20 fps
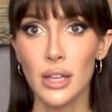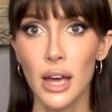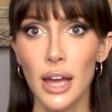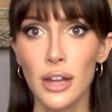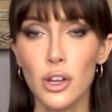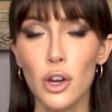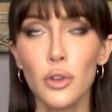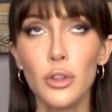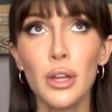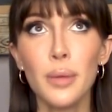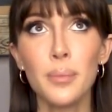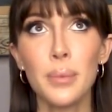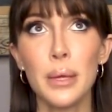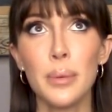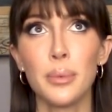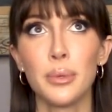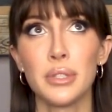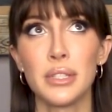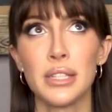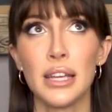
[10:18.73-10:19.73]
I know that
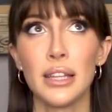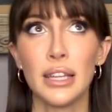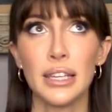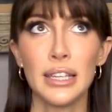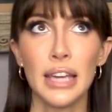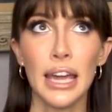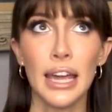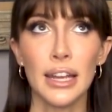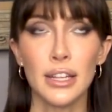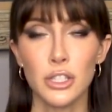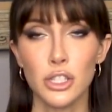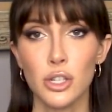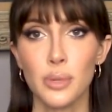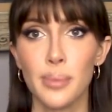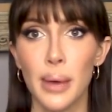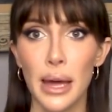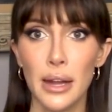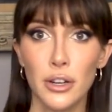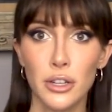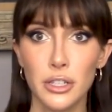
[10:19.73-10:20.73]
people say like cancer
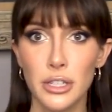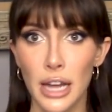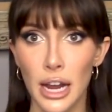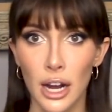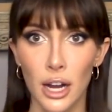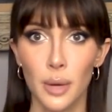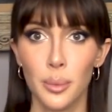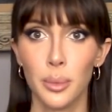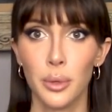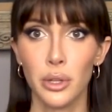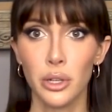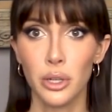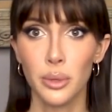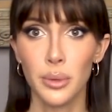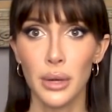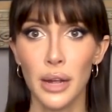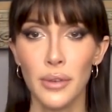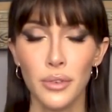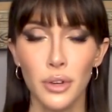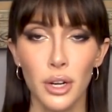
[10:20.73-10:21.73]
men are terrible or
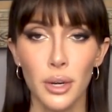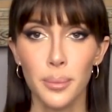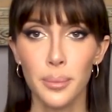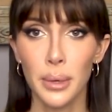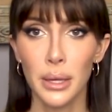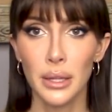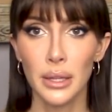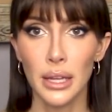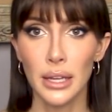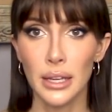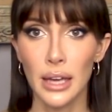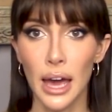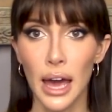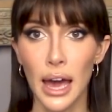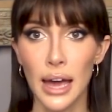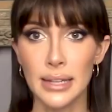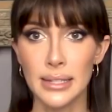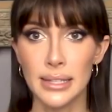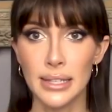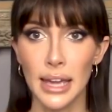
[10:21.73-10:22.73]
whatever, but like
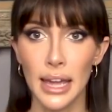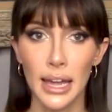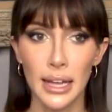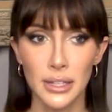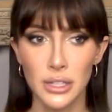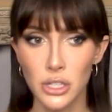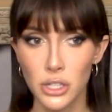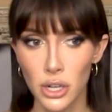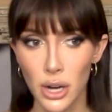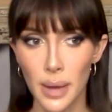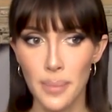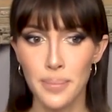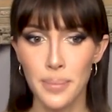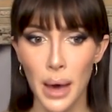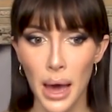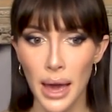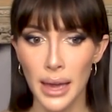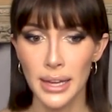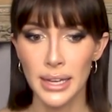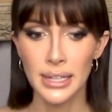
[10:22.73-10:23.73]
as a cancer, I'm
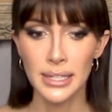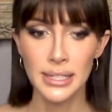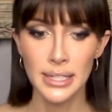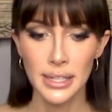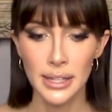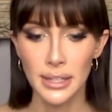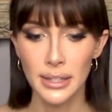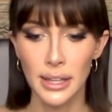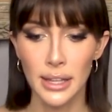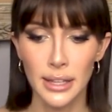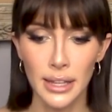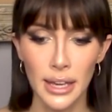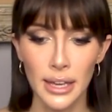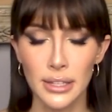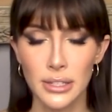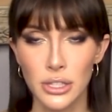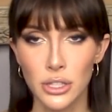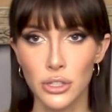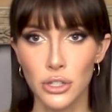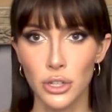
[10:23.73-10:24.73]
biased. I think that
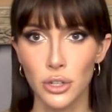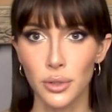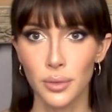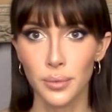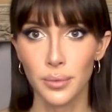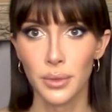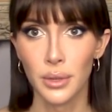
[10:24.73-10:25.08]
cancers are